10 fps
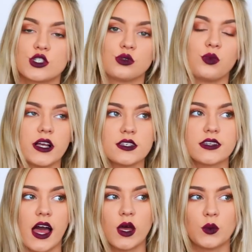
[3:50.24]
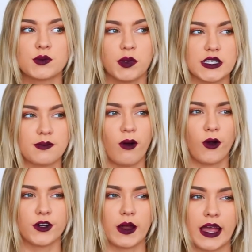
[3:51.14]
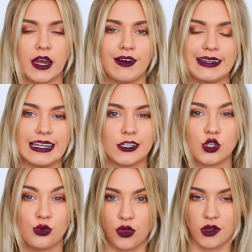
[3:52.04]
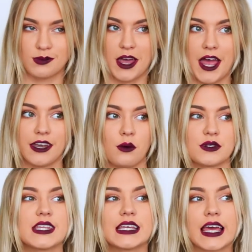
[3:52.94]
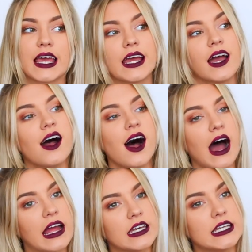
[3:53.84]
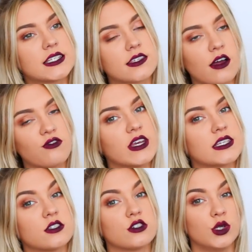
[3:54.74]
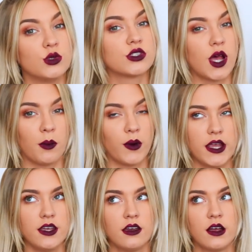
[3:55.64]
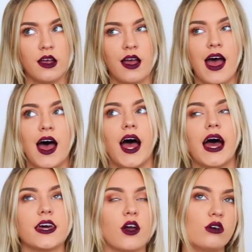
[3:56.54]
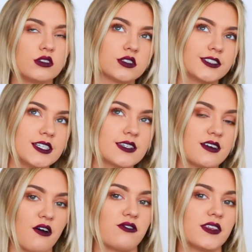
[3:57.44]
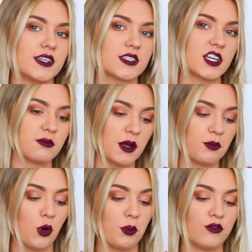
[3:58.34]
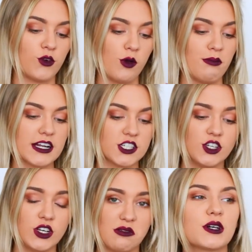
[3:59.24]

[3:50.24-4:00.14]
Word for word: So whilst I was placing my order, I kind of had like two thoughts in my head. I was thinking, I need stuff that isn't too summery, and I also need stuff that is going to be appropriate for going back to uni.